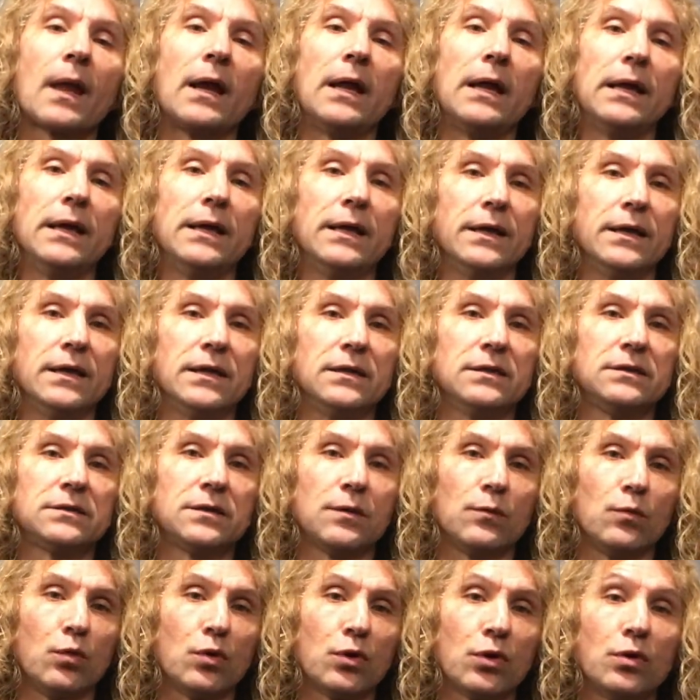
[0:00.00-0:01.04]
is
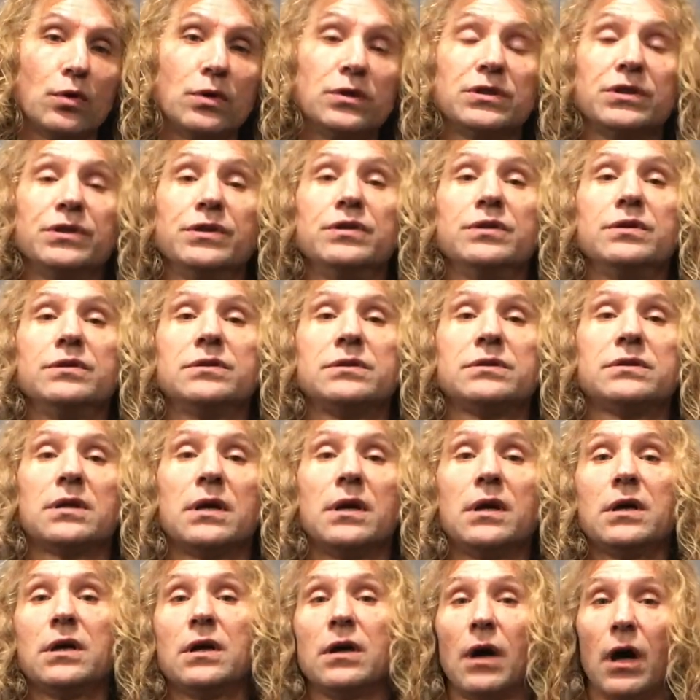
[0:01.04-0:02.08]
we're going to use
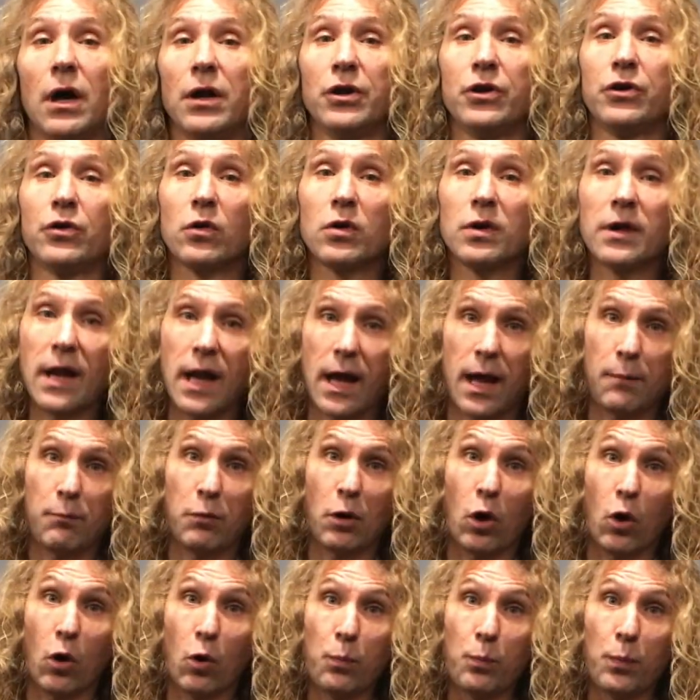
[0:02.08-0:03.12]
a doorknob
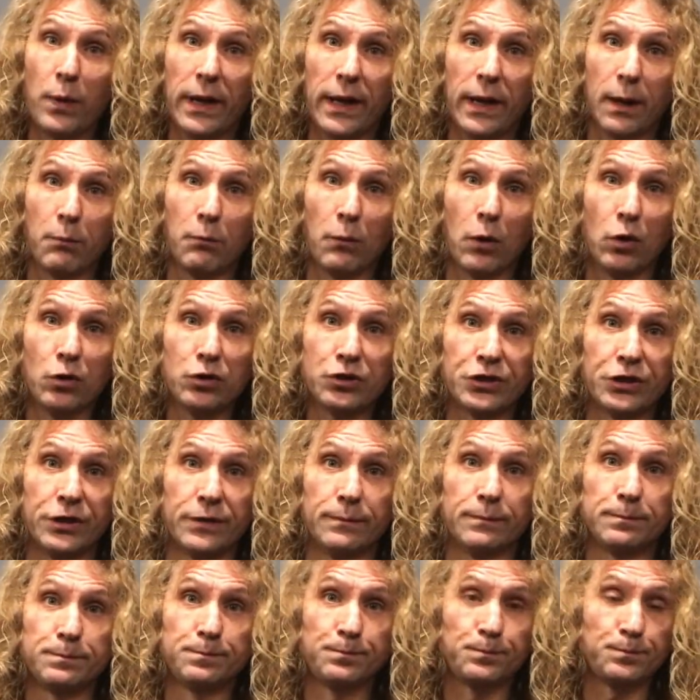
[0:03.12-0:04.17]
opening motion.
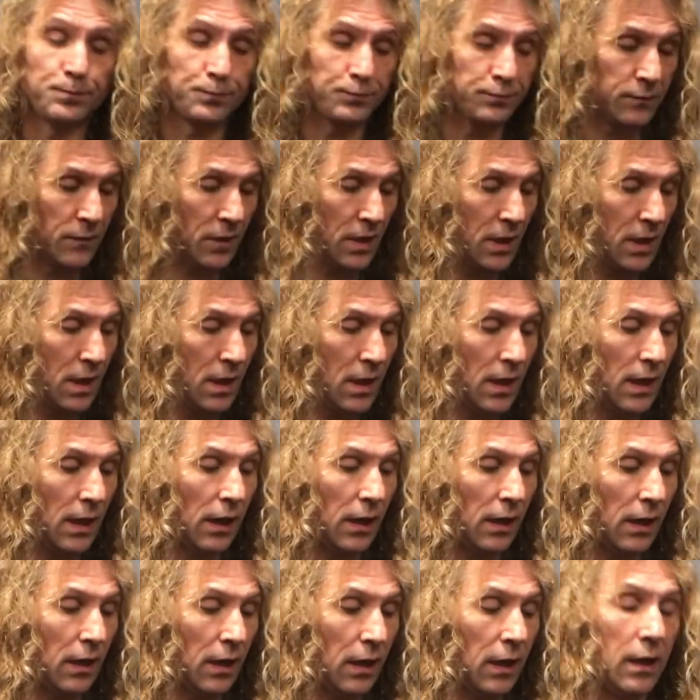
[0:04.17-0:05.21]

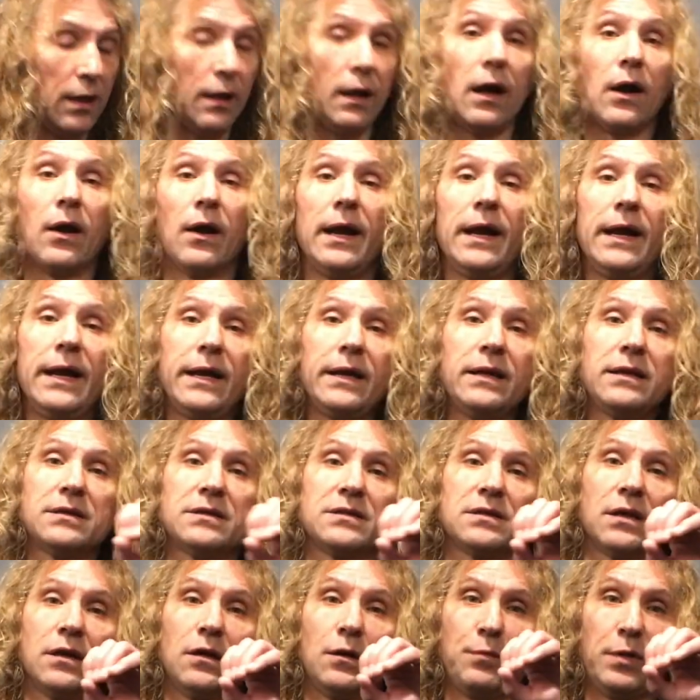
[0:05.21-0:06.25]
Our hand
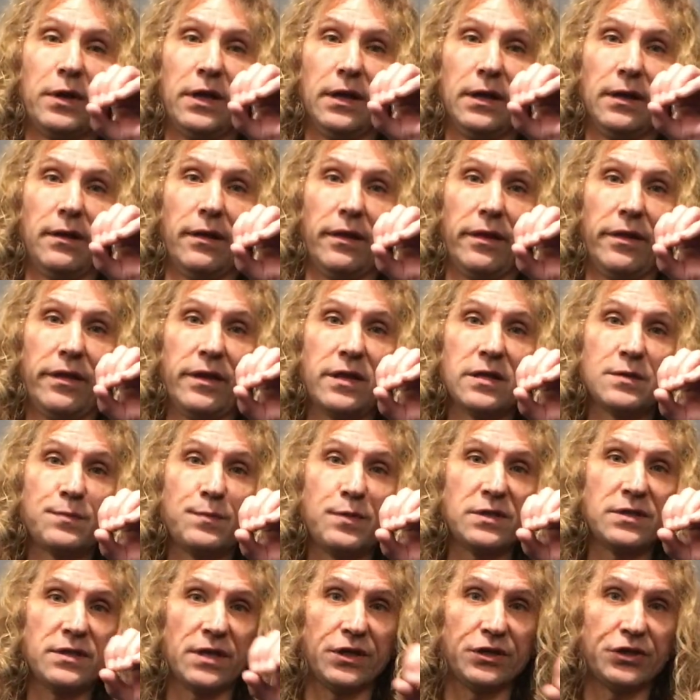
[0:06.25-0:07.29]
is going to be in this
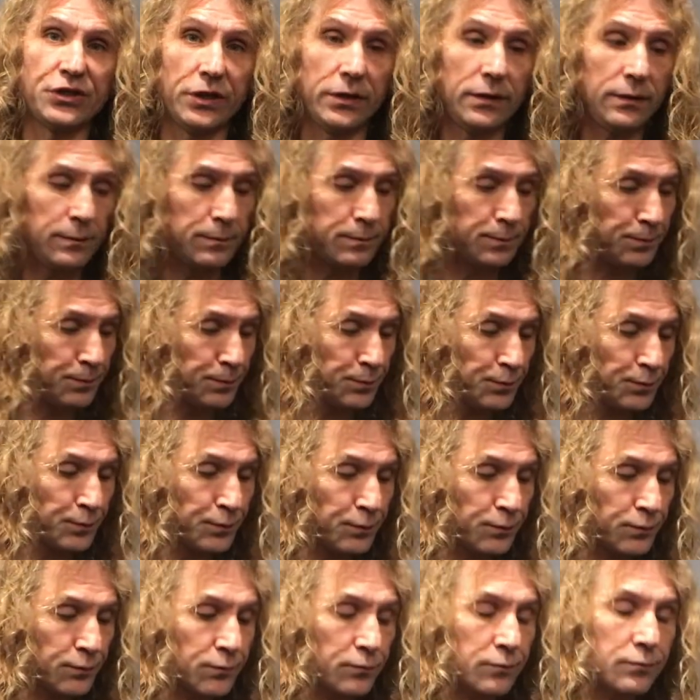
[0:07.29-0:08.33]
position.
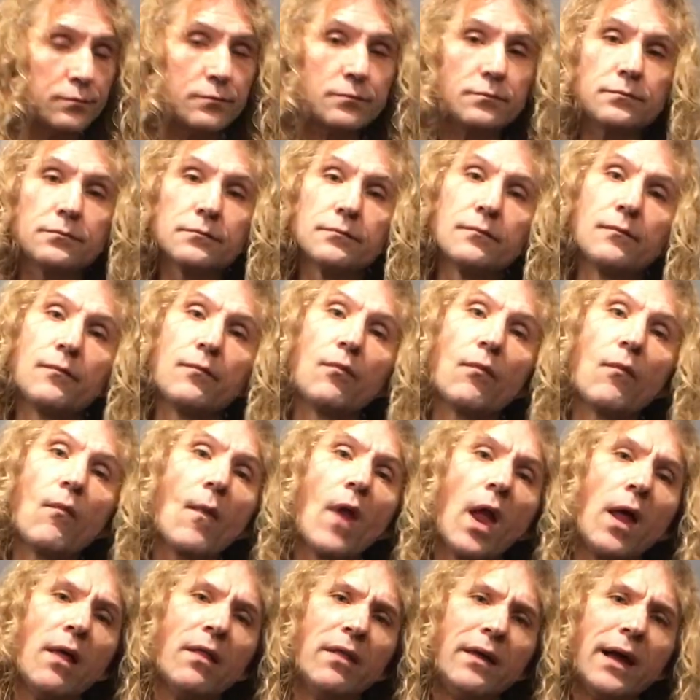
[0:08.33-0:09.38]

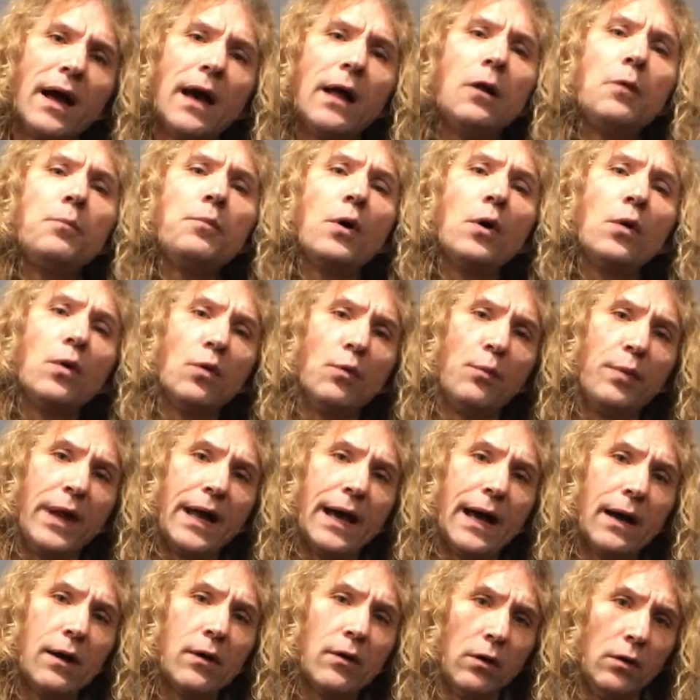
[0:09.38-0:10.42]
The elbow will be
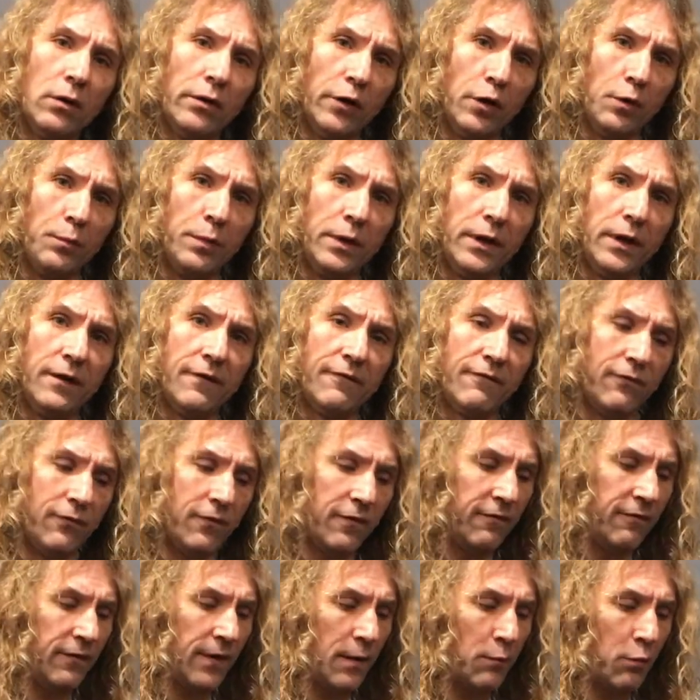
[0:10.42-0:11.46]
out a little bit for
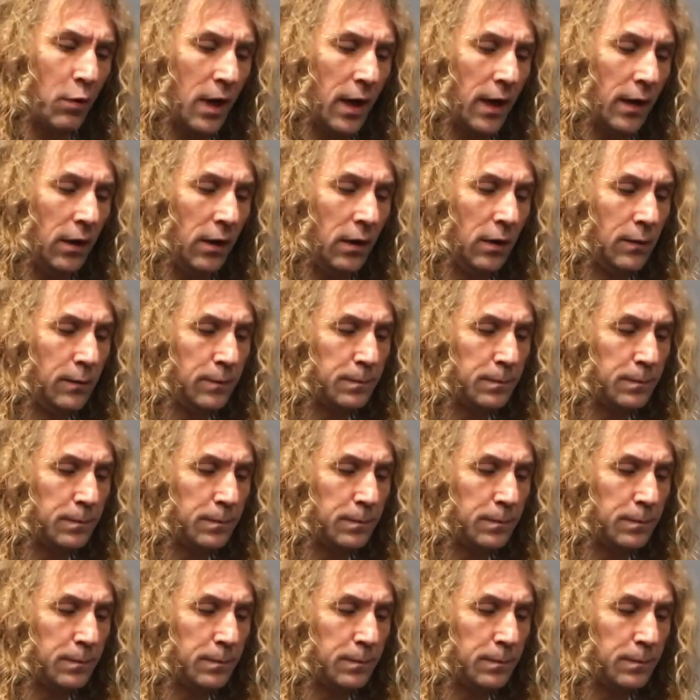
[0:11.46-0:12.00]
vibrato,